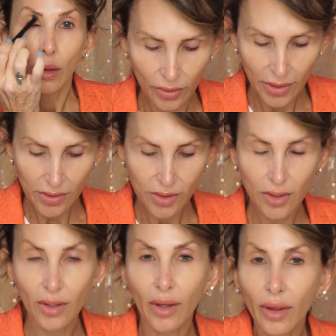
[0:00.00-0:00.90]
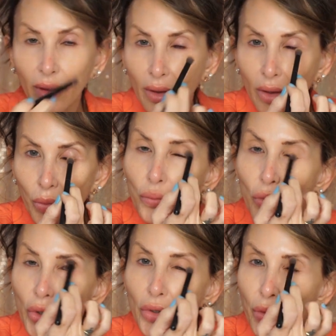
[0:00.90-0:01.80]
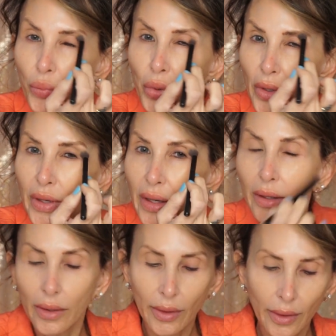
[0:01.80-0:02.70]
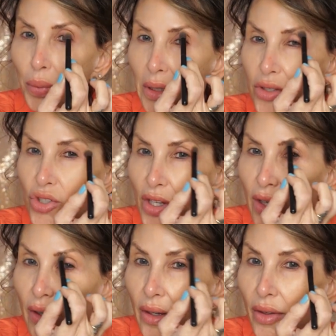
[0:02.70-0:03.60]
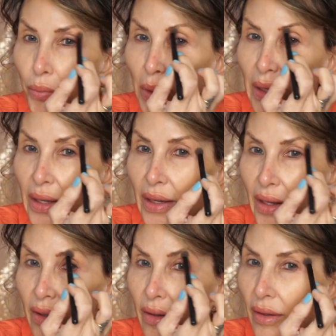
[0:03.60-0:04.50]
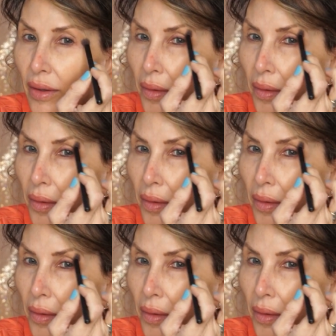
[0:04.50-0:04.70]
That's a really pretty peachy beginning.